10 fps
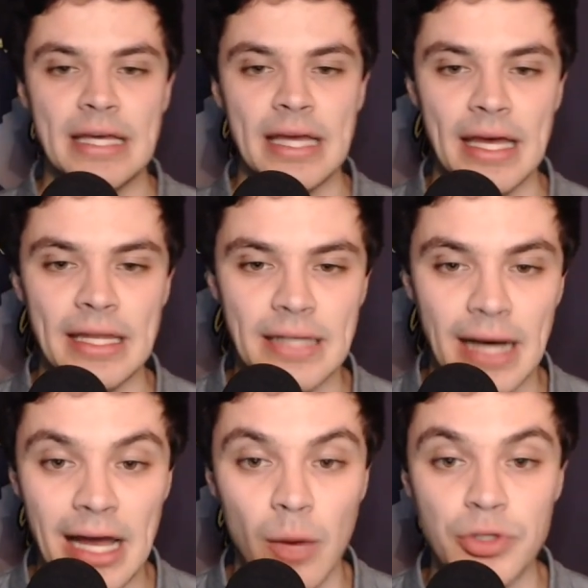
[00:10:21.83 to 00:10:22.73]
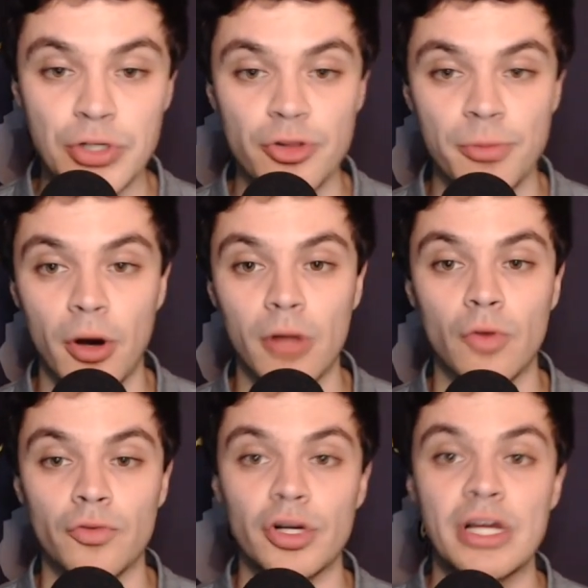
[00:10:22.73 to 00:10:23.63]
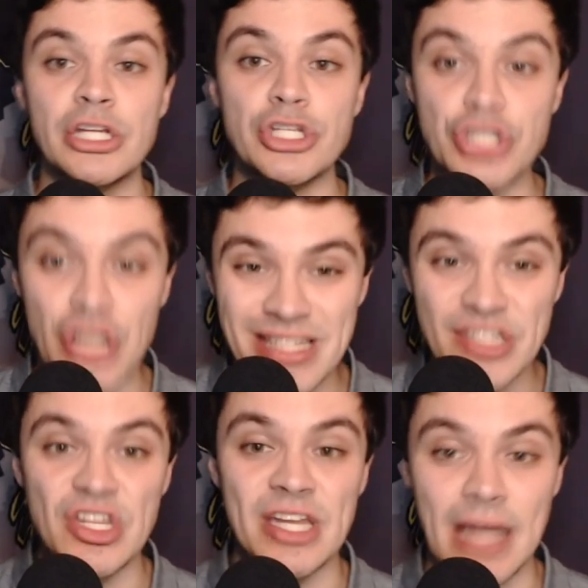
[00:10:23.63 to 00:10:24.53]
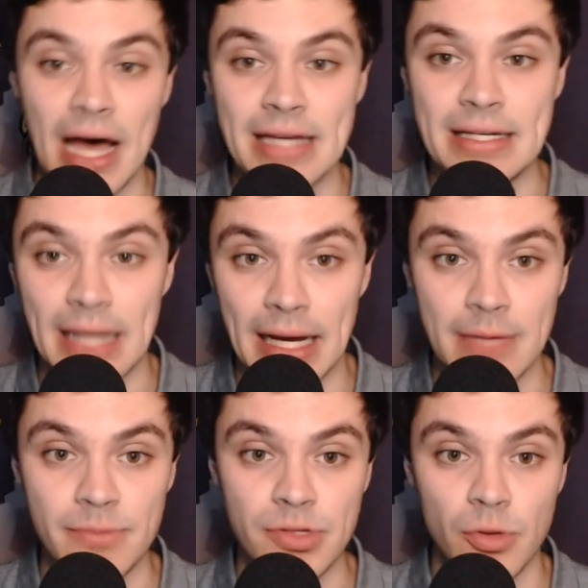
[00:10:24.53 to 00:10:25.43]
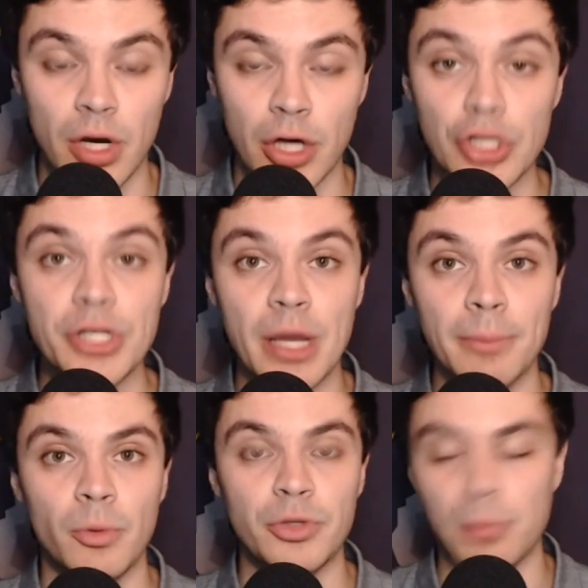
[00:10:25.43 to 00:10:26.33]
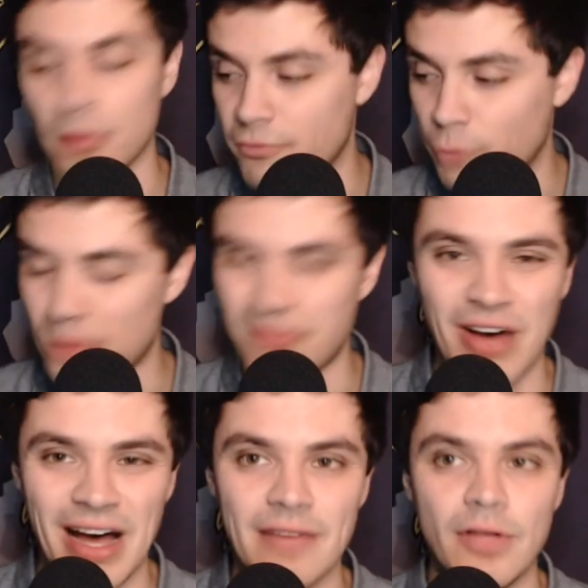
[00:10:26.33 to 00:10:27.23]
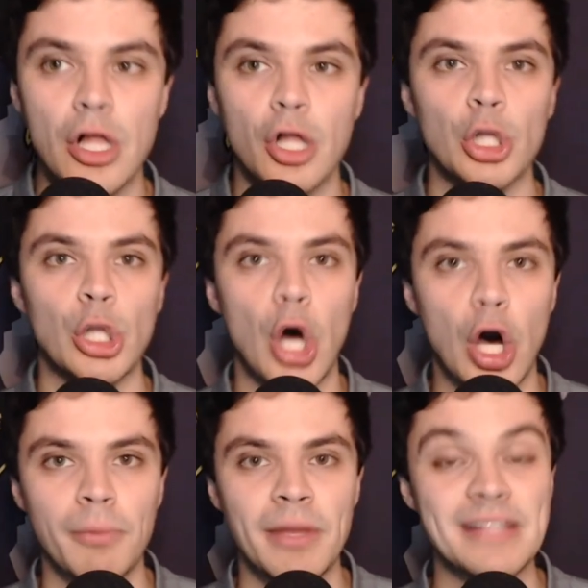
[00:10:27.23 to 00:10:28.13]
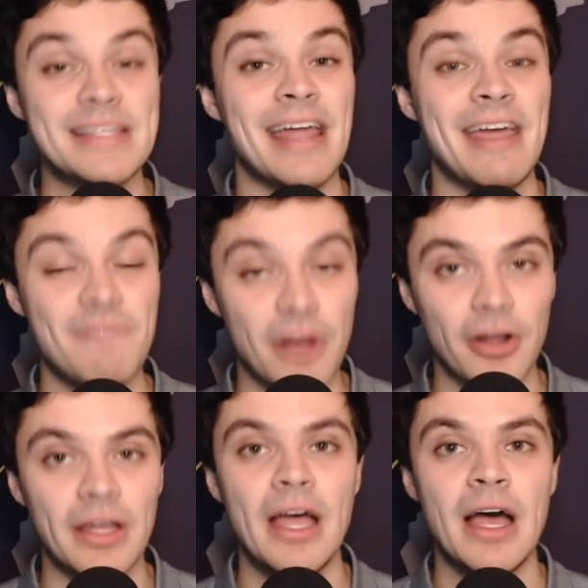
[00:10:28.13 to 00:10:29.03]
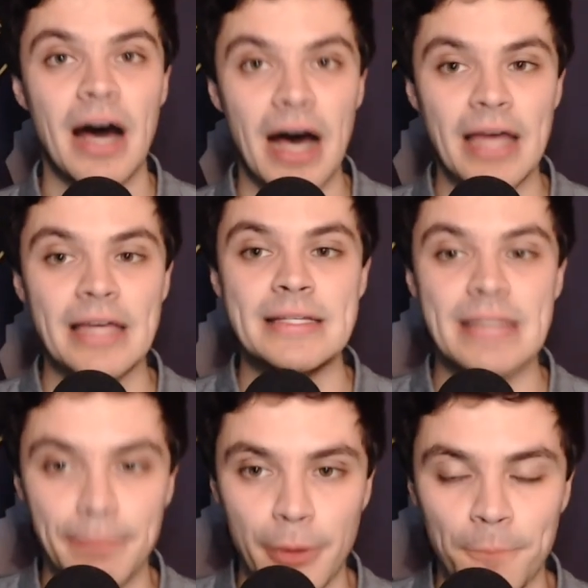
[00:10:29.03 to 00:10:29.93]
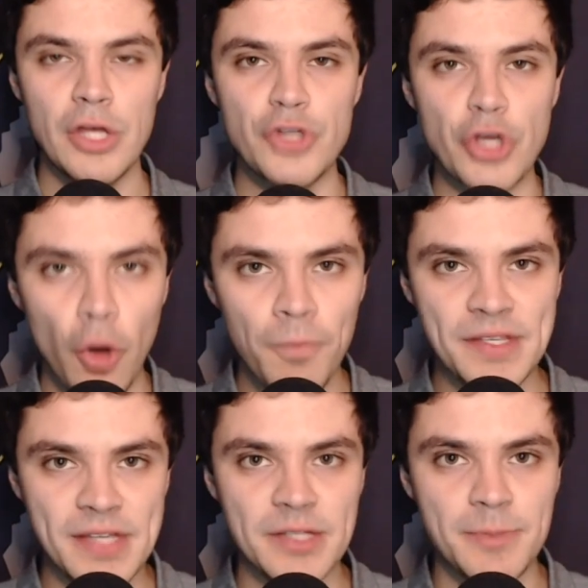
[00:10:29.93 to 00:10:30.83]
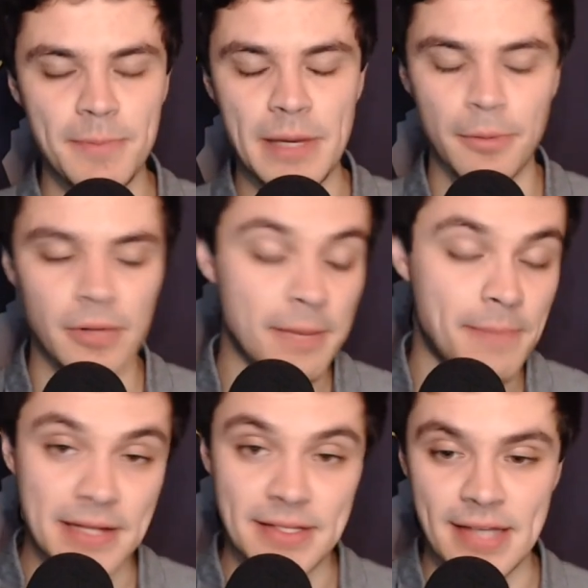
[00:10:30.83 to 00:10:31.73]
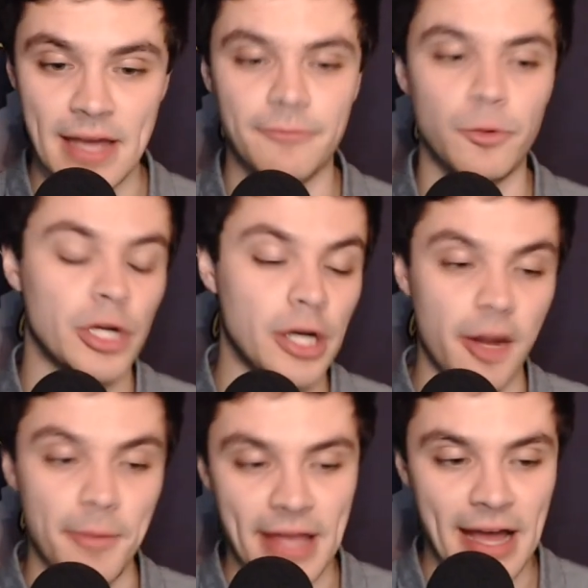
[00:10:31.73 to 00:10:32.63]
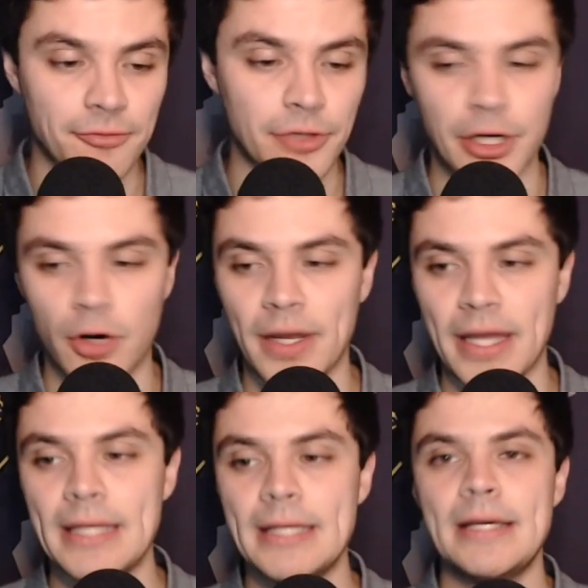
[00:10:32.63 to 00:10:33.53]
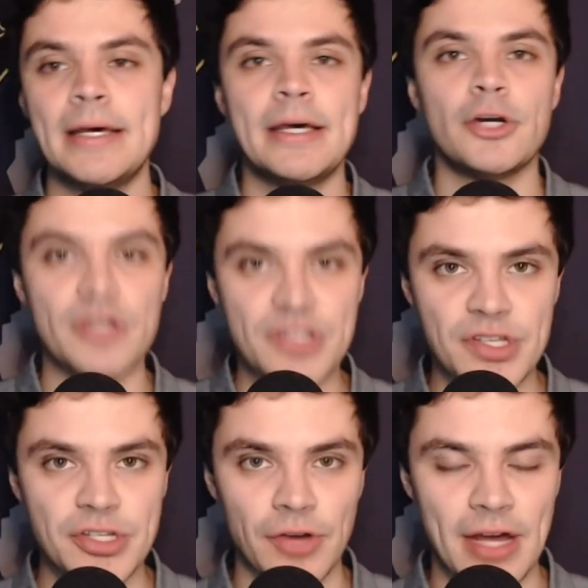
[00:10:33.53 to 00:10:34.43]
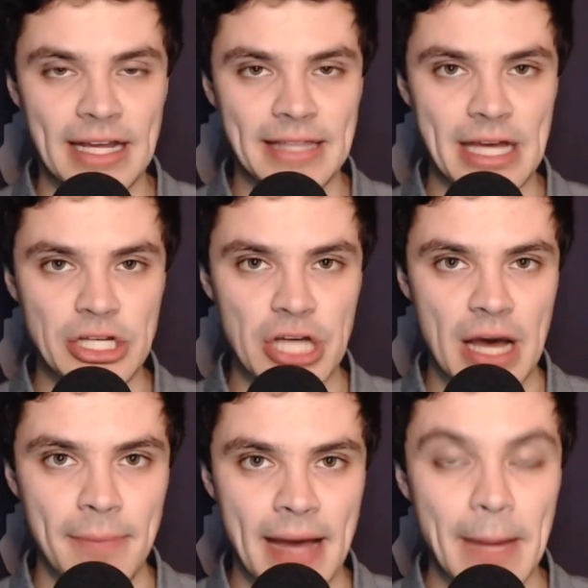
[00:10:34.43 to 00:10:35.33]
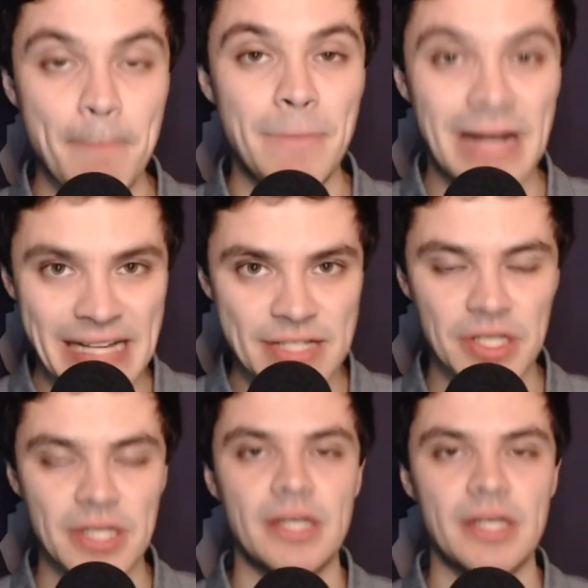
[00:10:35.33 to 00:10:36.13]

And Iowa turned the ball over just 9 times. So a good number when you play 45 long minutes at a very high tempo. So you hope this gets people like Peyton Sandfort, Connor McCaffrey going. Chris has still got to get that shot back. But